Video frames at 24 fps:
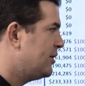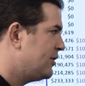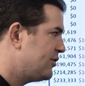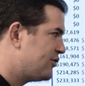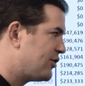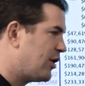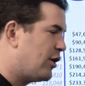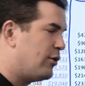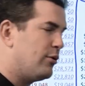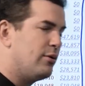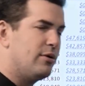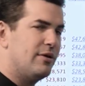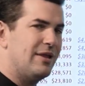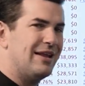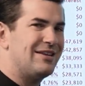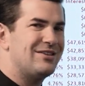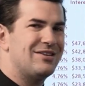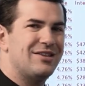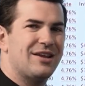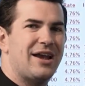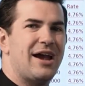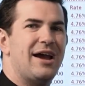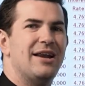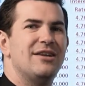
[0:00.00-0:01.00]
So
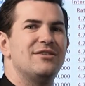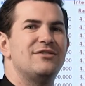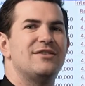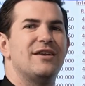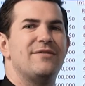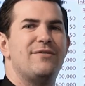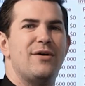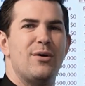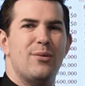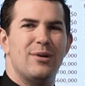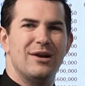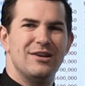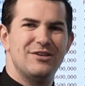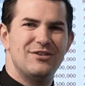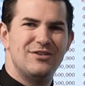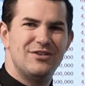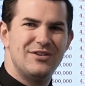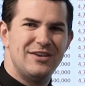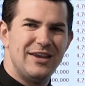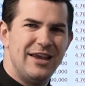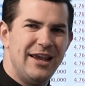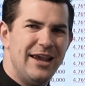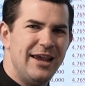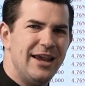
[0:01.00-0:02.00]
that's the kind of stuff I want to
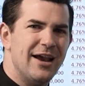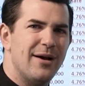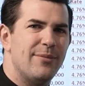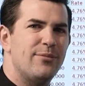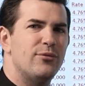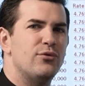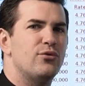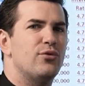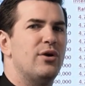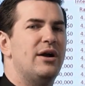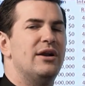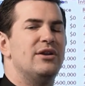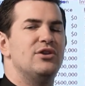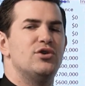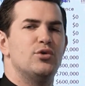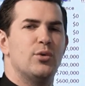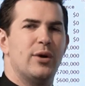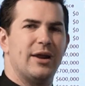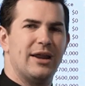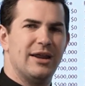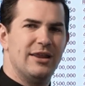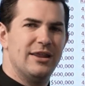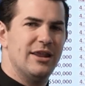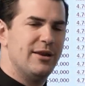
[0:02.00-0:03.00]
see up front so
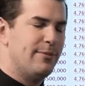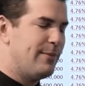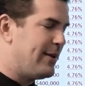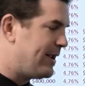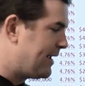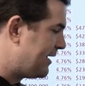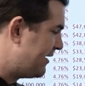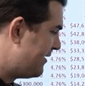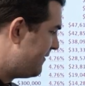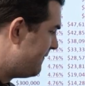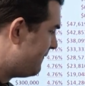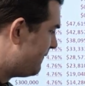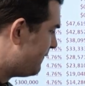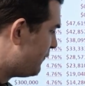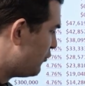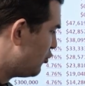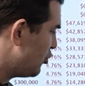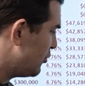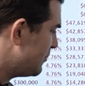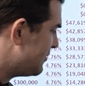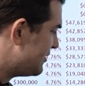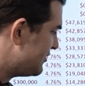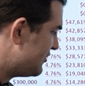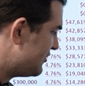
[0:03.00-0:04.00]
I can then make an informed